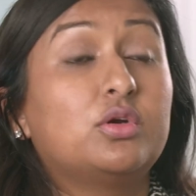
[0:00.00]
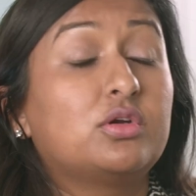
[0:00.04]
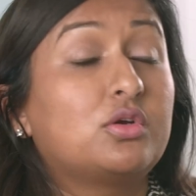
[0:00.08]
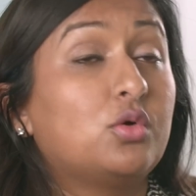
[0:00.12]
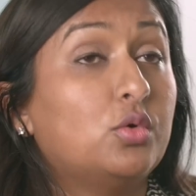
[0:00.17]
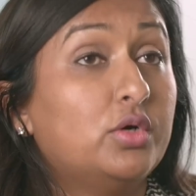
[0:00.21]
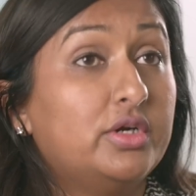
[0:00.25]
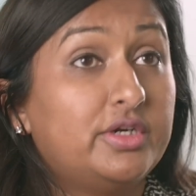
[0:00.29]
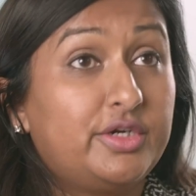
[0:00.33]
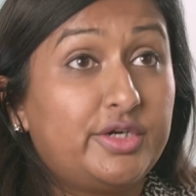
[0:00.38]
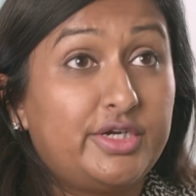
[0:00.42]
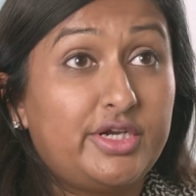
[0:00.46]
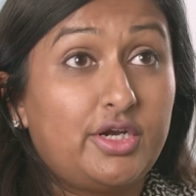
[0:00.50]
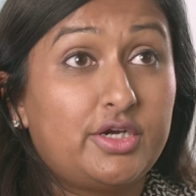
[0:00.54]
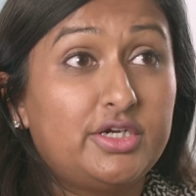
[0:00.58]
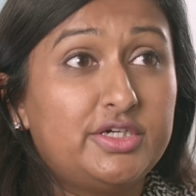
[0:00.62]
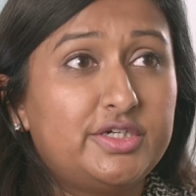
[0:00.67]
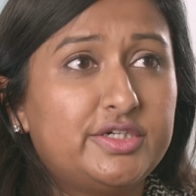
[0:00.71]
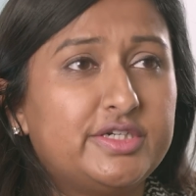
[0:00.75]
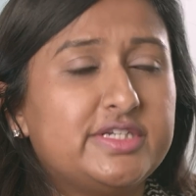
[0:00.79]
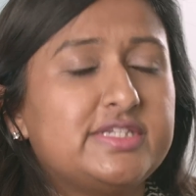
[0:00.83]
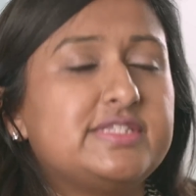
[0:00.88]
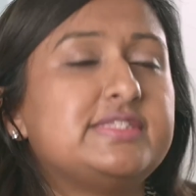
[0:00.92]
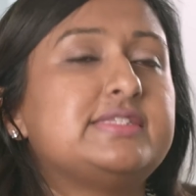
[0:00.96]
coronary
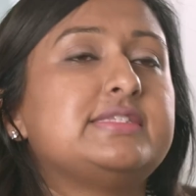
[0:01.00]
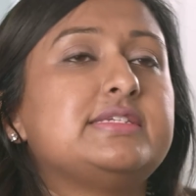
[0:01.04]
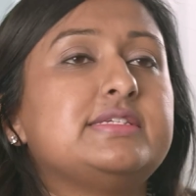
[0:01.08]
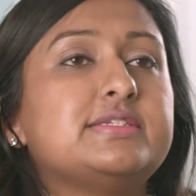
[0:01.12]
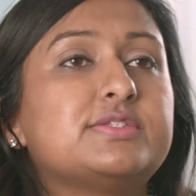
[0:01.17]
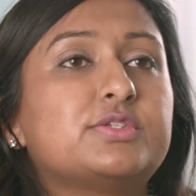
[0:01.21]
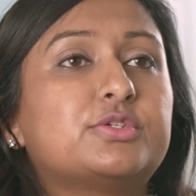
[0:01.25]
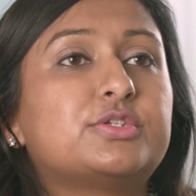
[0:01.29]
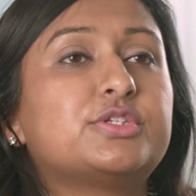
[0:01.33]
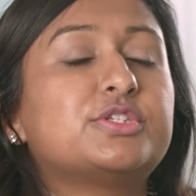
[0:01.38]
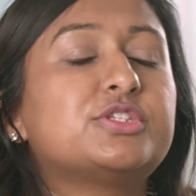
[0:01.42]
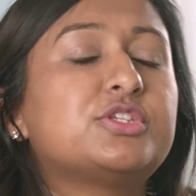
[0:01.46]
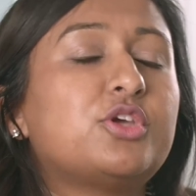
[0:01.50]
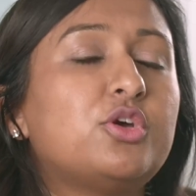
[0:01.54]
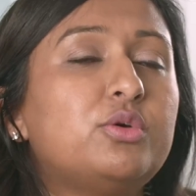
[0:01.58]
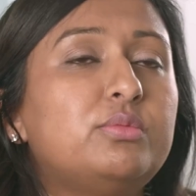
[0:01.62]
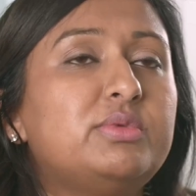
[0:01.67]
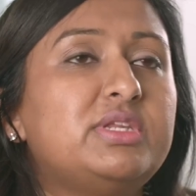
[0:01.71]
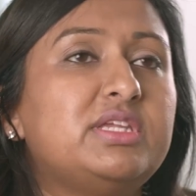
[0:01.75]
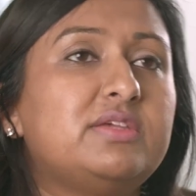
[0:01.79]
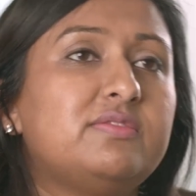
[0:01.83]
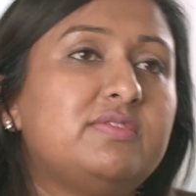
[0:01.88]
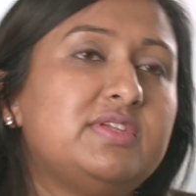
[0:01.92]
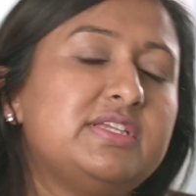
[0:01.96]
artery disease or so
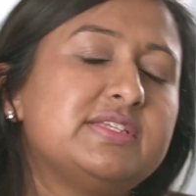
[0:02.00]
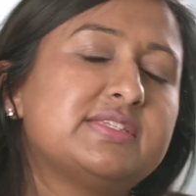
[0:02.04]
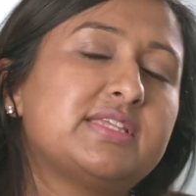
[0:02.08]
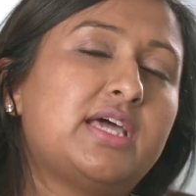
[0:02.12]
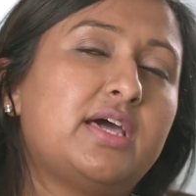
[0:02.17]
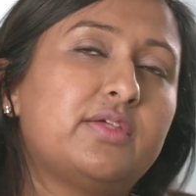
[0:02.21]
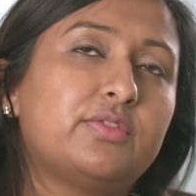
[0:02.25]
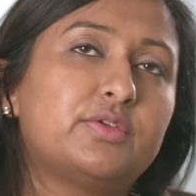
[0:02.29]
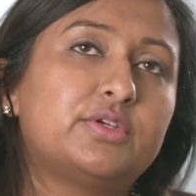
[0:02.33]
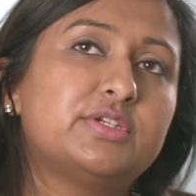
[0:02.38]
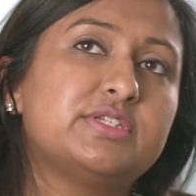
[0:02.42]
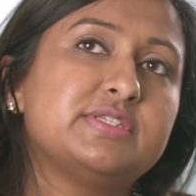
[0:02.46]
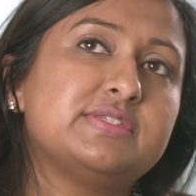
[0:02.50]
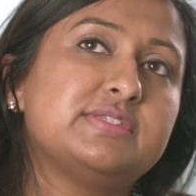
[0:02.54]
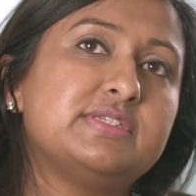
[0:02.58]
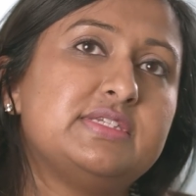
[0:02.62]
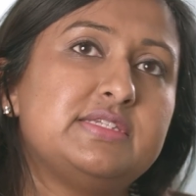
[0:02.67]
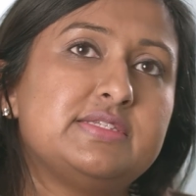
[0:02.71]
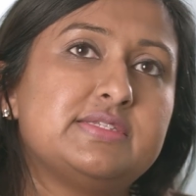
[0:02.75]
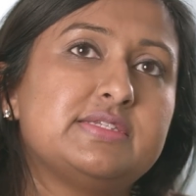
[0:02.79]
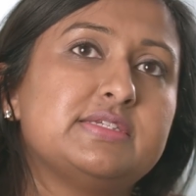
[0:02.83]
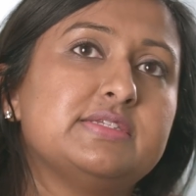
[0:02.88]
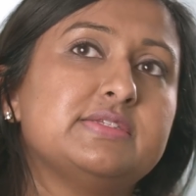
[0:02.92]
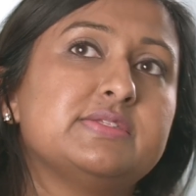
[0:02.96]
many of these other
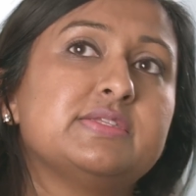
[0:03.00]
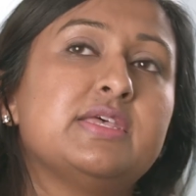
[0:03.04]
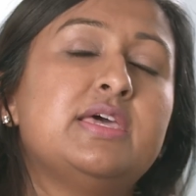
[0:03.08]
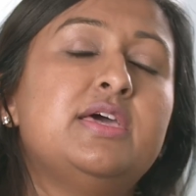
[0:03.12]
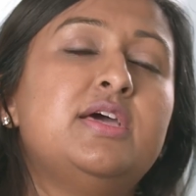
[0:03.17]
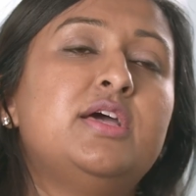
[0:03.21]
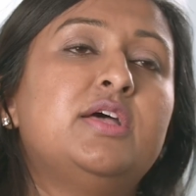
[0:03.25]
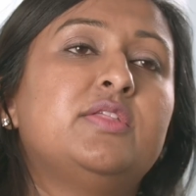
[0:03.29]
diseases